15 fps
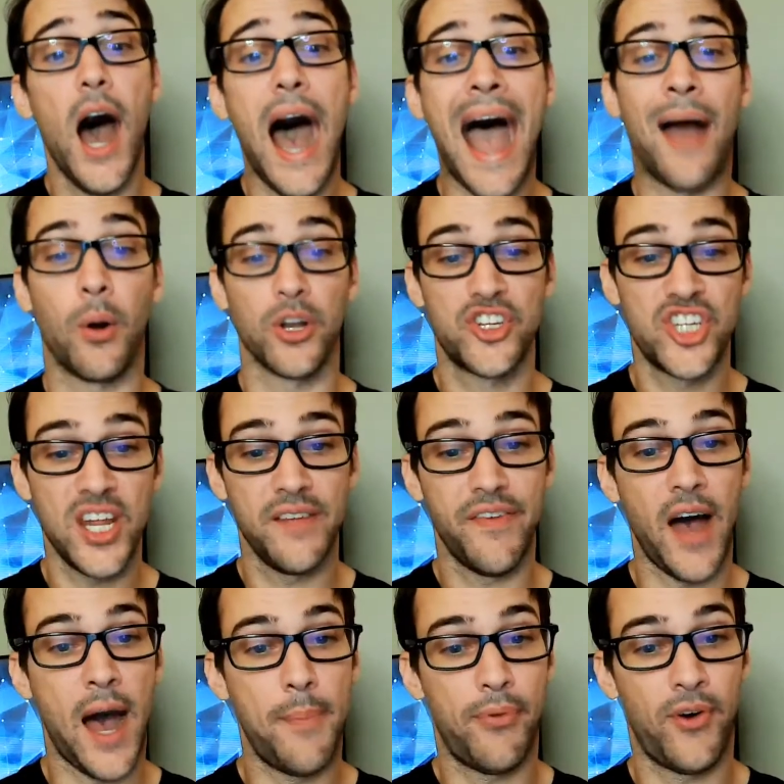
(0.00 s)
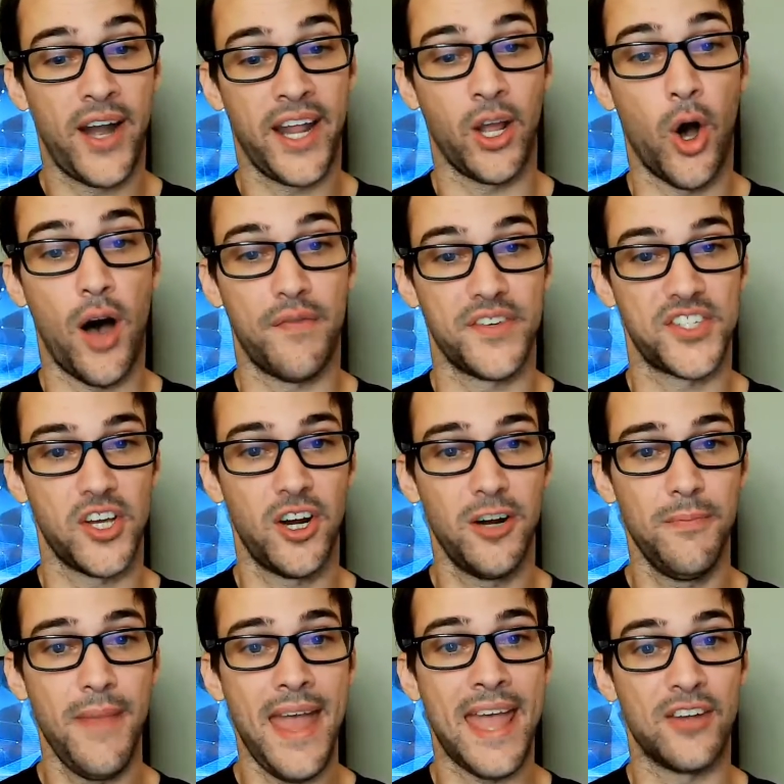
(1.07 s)
Our Chief Operating
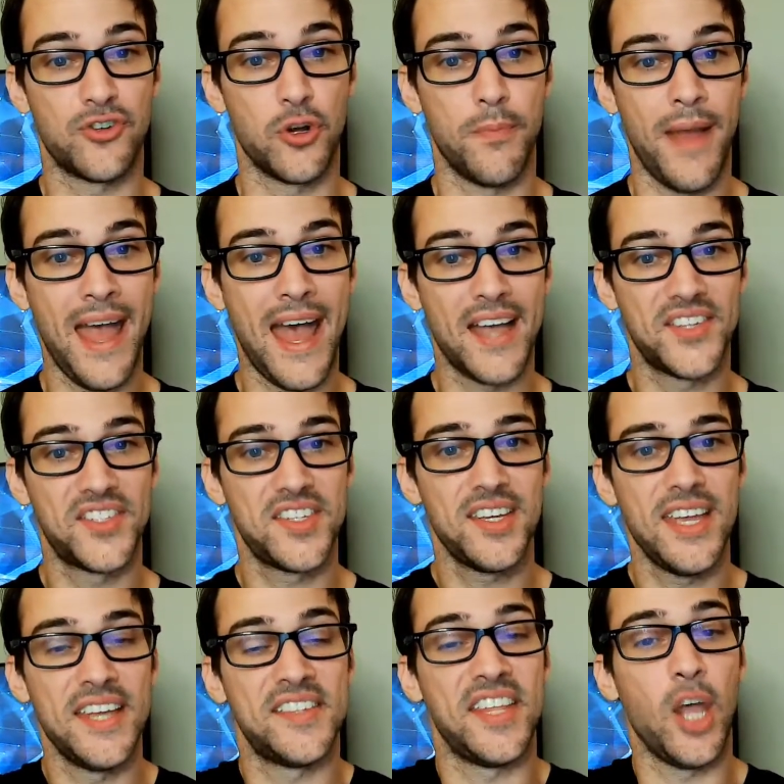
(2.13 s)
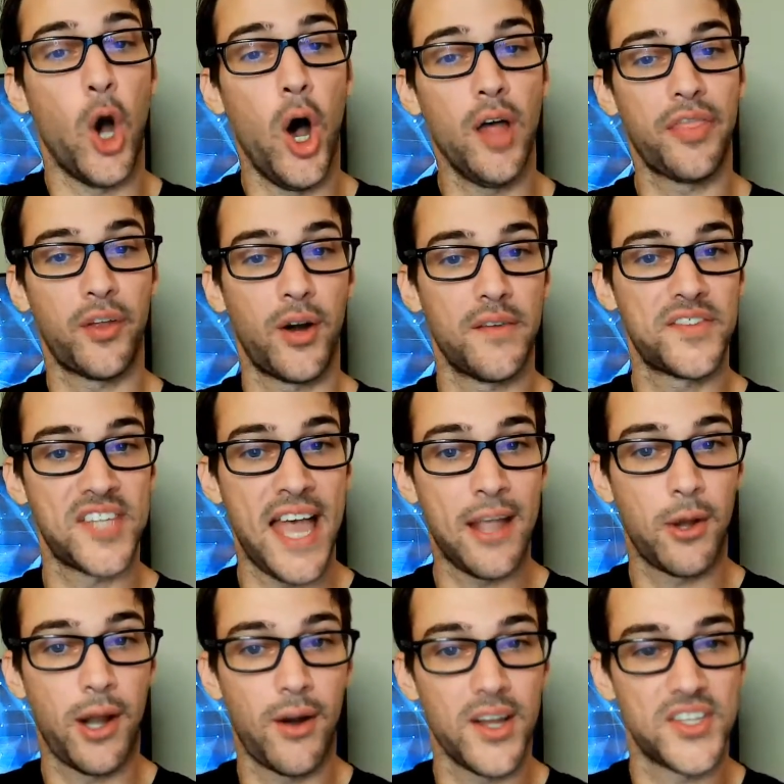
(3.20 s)
Officer, Andrew Bast, is the author of
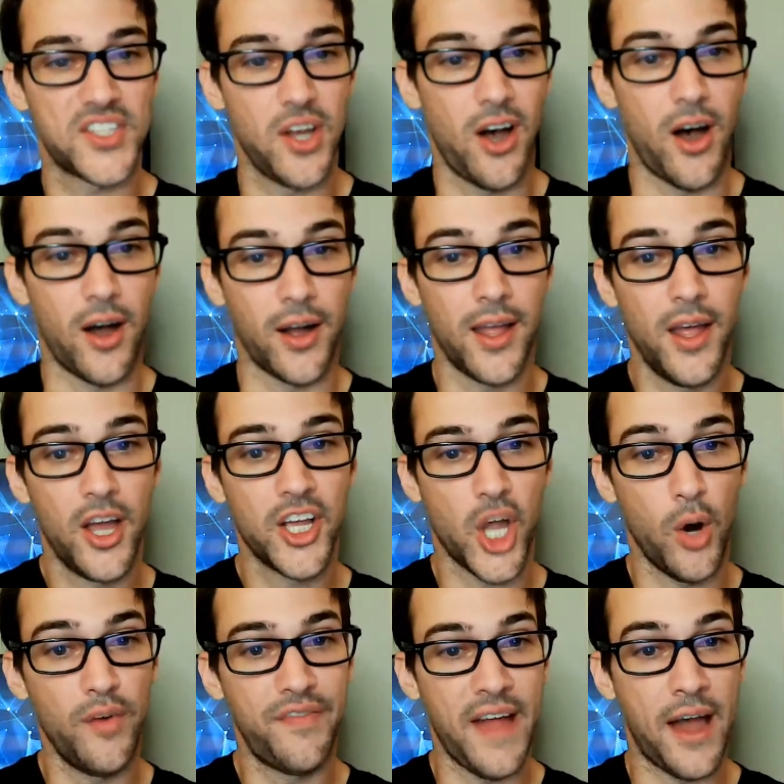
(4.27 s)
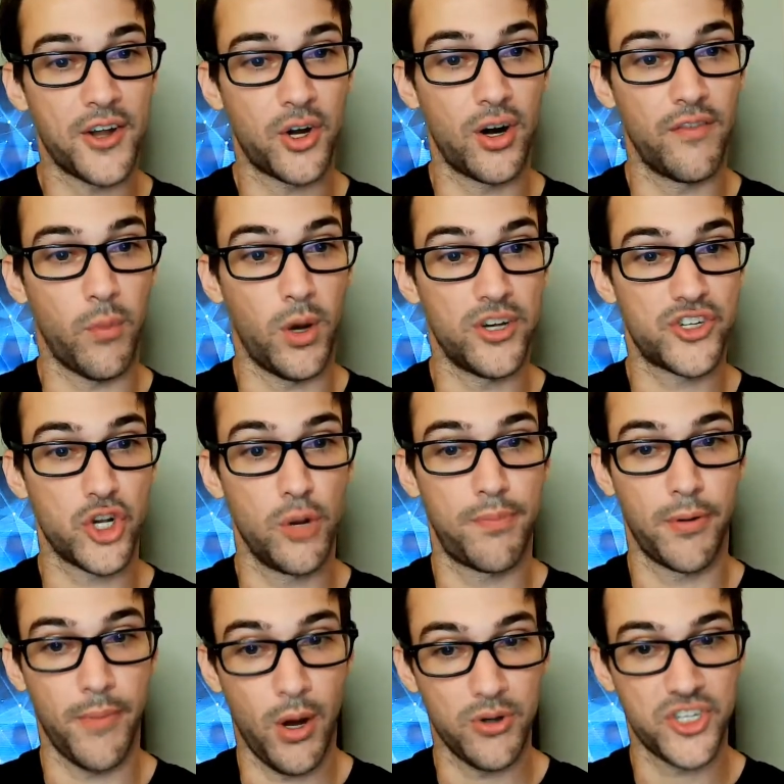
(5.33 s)
Sanguinary Song, co-founder of One True
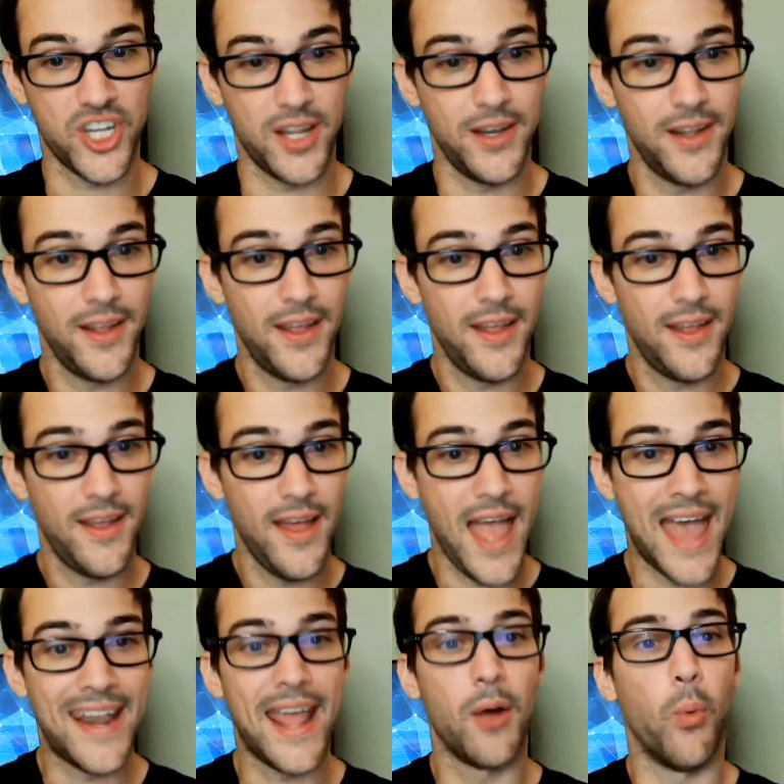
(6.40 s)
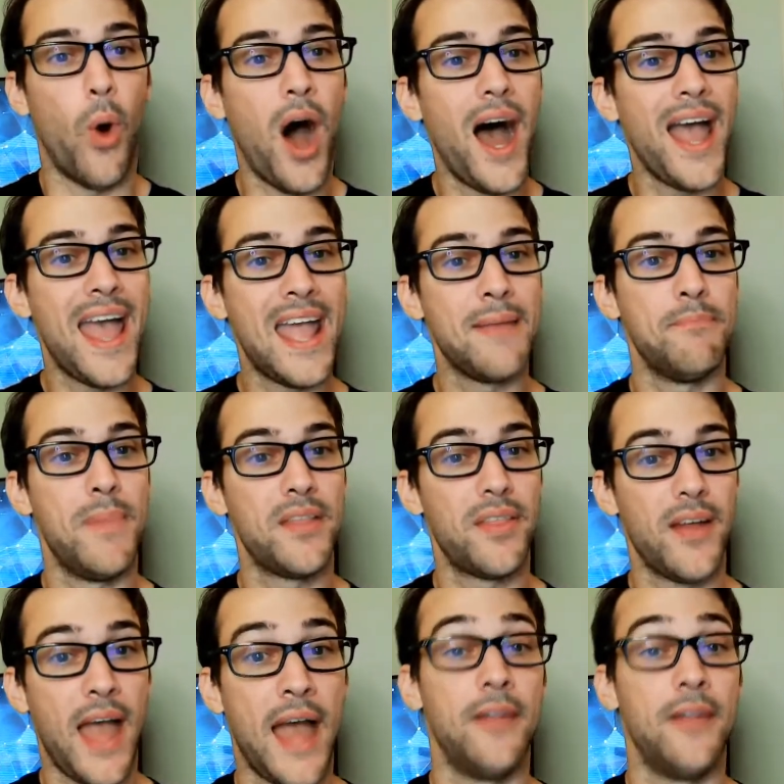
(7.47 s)
Promotion, and a YA myth.